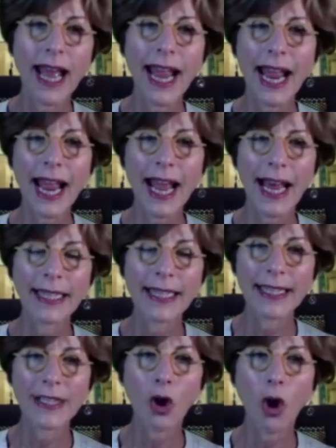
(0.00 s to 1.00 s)
And
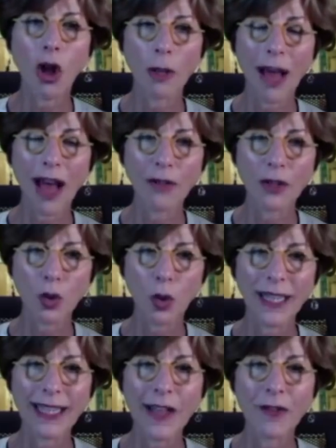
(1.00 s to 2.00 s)
it's all about the
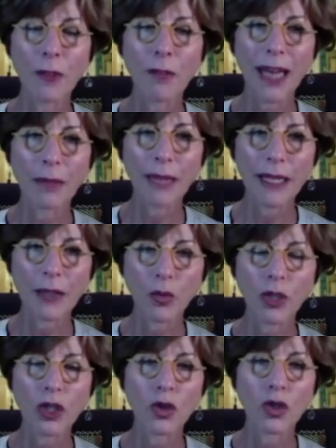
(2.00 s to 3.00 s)
28th Amendment,
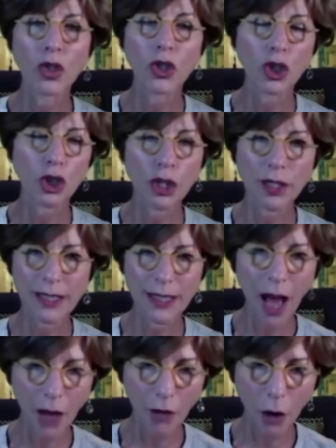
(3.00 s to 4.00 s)
which should
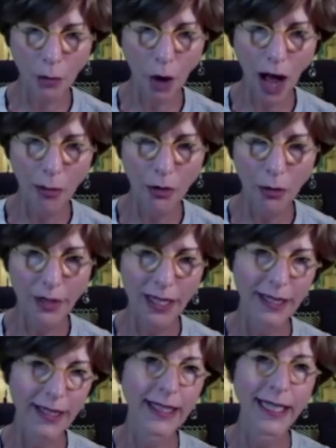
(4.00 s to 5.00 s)
solve our problem
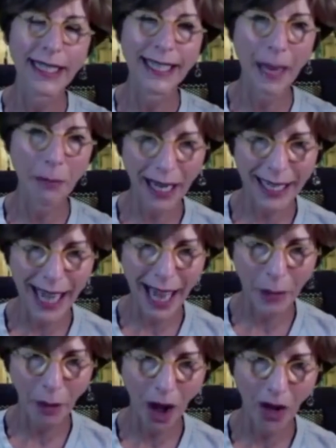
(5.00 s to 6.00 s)
because it's going to get money
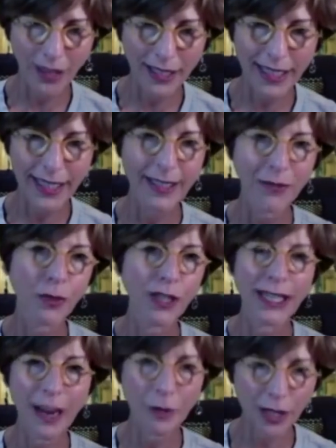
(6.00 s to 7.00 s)
out of politics if we
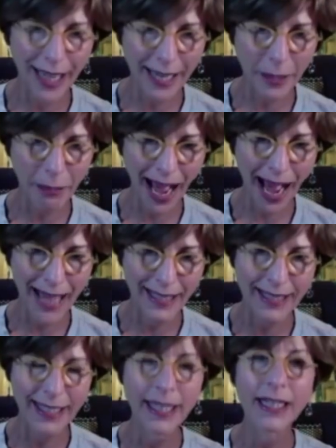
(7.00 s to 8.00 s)
can ever get it
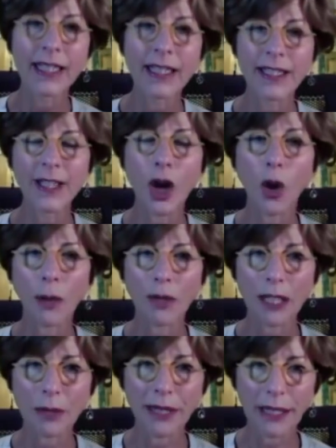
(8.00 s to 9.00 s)
passed. So I'm
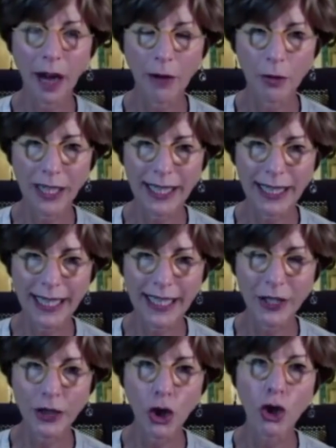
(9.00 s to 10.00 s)
going to be covering
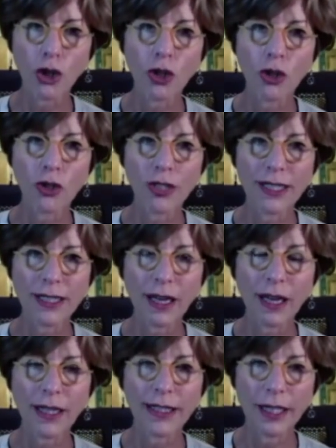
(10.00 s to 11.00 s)
Nina Turner's
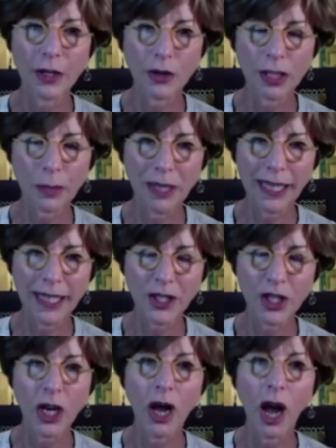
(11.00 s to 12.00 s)
dinner
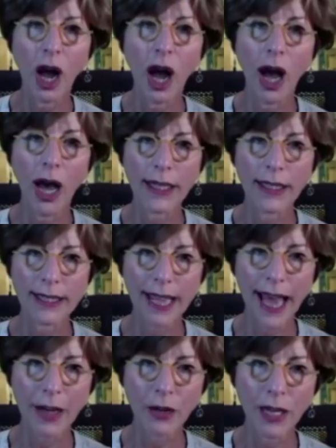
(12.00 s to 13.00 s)
speech on
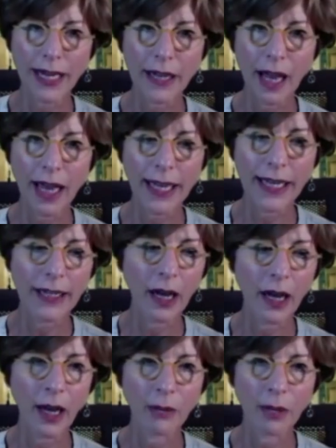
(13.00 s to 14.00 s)
Saturday night.
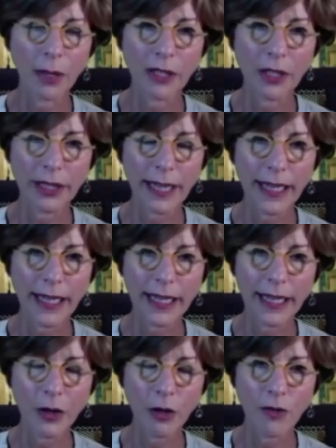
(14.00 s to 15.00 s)
I'm going to be getting
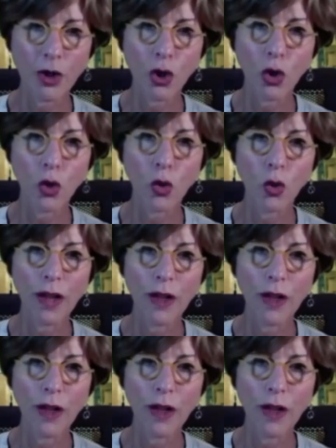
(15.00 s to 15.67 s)
an interview